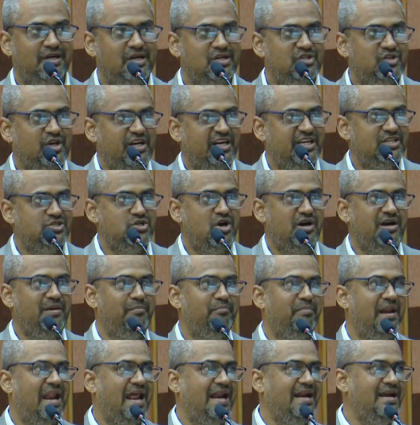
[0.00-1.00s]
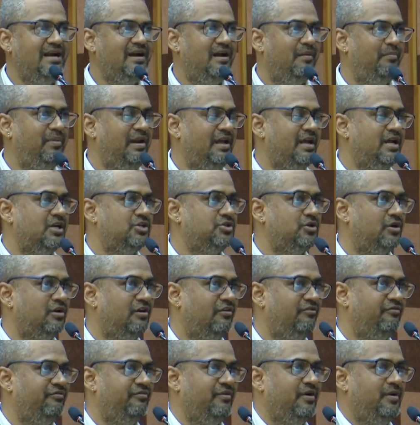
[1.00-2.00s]
So it is not a blind application
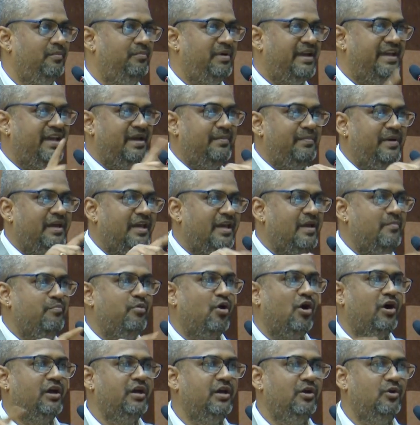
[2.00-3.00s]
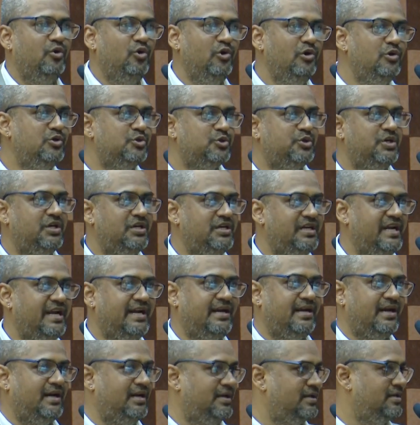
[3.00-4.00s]
of pinky ponky rule to the
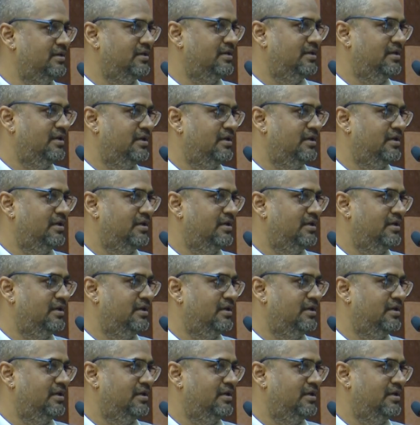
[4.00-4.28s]
data